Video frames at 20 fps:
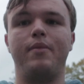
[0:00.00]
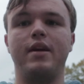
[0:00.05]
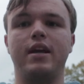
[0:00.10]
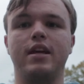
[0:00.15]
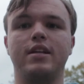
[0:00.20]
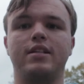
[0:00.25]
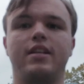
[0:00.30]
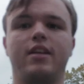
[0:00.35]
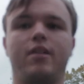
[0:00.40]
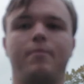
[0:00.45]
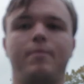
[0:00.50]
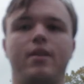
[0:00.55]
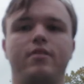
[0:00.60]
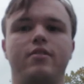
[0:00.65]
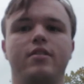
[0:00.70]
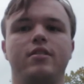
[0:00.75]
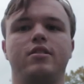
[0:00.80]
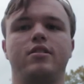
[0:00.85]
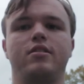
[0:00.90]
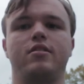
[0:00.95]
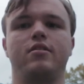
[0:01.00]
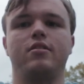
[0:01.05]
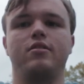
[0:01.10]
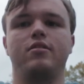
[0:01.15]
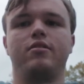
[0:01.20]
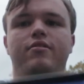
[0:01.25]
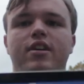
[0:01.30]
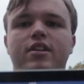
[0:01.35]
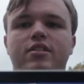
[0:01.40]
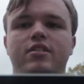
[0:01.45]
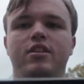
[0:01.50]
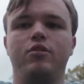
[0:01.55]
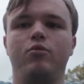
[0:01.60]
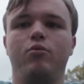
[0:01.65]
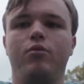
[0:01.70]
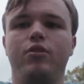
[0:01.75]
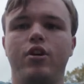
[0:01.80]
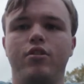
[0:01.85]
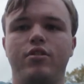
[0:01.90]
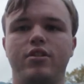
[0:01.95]
biggest thing about this device that you
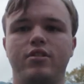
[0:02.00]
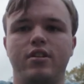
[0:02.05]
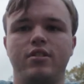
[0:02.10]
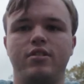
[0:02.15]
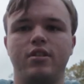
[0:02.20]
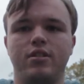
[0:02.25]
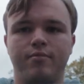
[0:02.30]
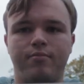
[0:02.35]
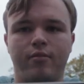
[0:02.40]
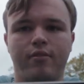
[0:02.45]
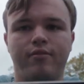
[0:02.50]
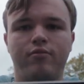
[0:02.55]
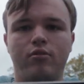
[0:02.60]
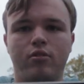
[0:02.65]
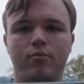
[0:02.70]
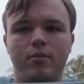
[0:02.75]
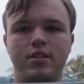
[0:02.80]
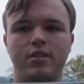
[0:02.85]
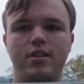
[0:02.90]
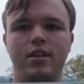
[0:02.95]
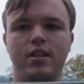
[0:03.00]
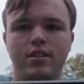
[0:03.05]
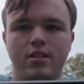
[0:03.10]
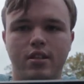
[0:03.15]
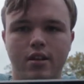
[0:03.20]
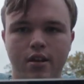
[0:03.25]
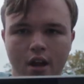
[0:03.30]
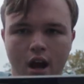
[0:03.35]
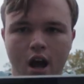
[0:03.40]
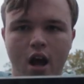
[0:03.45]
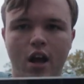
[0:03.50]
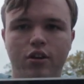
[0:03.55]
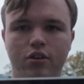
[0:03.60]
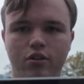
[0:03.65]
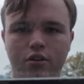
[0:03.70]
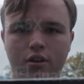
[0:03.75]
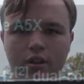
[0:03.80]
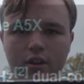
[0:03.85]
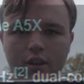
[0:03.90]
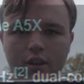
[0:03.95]
will notice is its performance. It is not good.